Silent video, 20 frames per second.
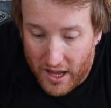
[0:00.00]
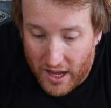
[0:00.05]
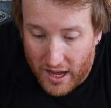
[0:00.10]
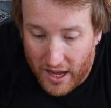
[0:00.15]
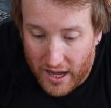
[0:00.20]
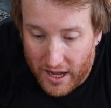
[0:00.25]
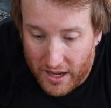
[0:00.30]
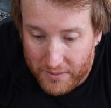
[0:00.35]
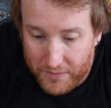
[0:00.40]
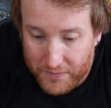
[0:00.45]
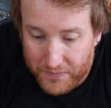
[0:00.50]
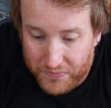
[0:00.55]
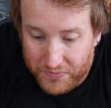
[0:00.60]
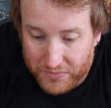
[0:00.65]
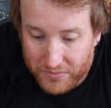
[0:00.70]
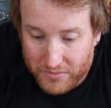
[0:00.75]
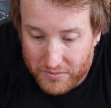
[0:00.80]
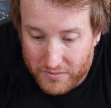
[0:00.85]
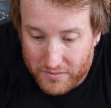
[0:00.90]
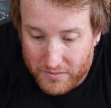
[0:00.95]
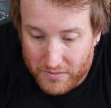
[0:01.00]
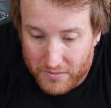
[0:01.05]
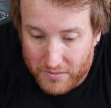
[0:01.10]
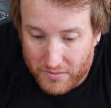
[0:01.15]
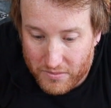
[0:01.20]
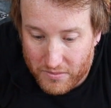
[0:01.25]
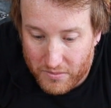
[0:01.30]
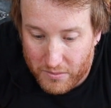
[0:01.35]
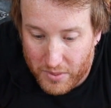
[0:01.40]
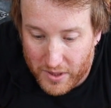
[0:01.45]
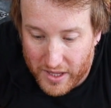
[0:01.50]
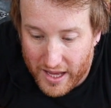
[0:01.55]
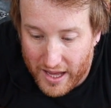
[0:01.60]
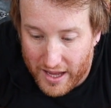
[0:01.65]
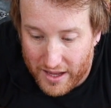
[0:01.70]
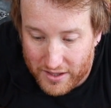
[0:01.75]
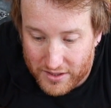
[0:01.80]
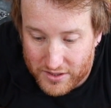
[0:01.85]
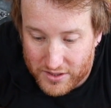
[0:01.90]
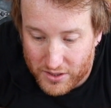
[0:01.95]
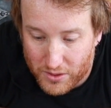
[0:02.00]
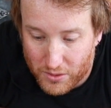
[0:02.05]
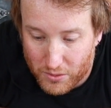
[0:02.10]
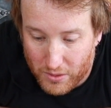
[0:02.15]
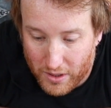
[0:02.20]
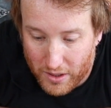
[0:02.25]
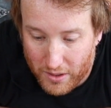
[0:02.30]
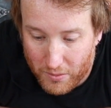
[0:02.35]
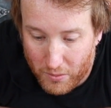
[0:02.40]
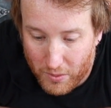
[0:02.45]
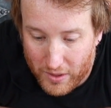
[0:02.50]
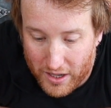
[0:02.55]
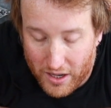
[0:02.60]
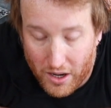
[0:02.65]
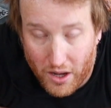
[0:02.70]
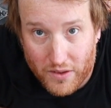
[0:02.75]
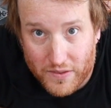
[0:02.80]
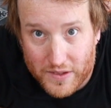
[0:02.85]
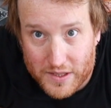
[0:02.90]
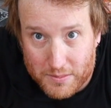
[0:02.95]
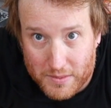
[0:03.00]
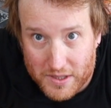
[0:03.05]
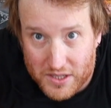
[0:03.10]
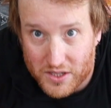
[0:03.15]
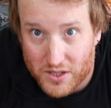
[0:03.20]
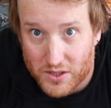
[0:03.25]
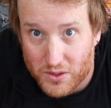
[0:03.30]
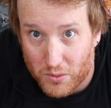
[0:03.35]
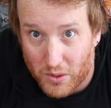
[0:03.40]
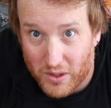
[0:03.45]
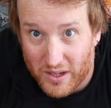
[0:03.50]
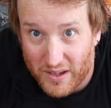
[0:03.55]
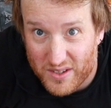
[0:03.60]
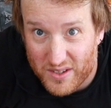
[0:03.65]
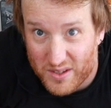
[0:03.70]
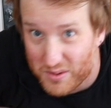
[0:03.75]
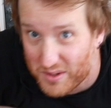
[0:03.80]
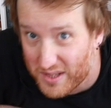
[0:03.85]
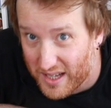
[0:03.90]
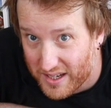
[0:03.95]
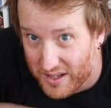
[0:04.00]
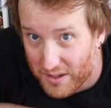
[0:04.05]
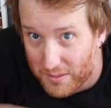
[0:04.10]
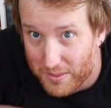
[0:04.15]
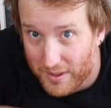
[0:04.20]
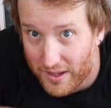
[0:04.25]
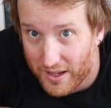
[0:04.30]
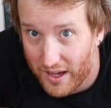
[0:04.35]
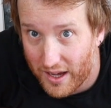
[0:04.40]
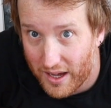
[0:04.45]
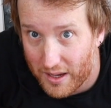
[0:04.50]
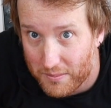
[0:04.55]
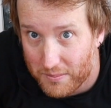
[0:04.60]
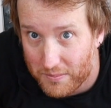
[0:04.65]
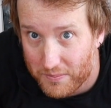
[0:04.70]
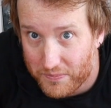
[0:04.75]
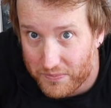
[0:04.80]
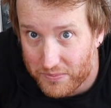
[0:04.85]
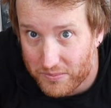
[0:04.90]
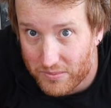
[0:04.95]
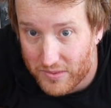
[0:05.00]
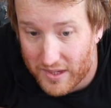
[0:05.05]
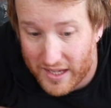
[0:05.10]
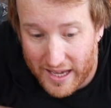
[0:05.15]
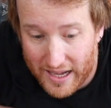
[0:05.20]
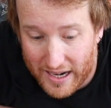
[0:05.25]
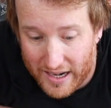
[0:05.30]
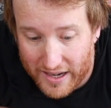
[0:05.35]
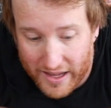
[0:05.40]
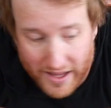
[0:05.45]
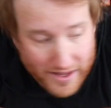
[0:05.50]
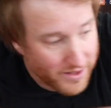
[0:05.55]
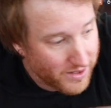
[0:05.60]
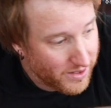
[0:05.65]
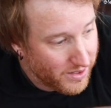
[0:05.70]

But yeah, to win a lot of these missions, what you do is end up killing it,